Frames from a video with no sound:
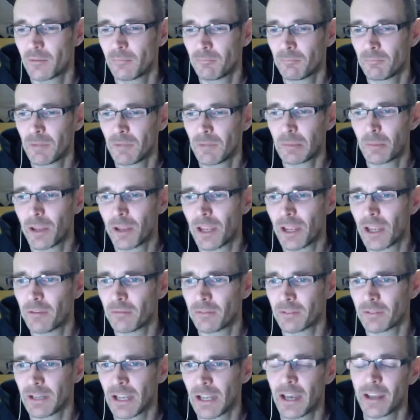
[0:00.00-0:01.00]
maybe
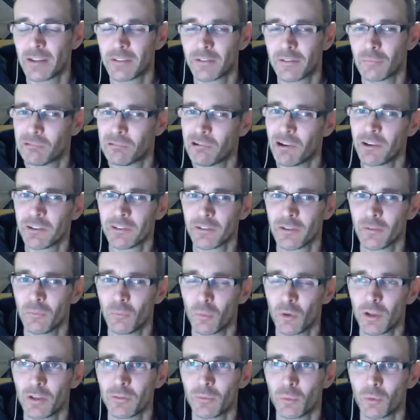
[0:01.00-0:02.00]
having had depression,
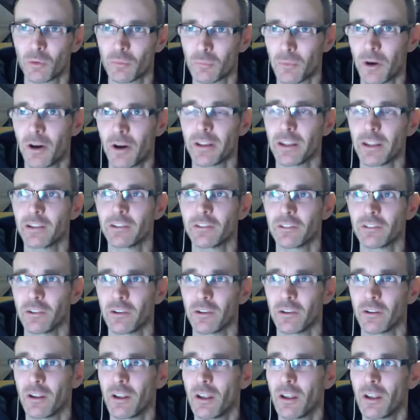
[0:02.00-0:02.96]
which was my issue.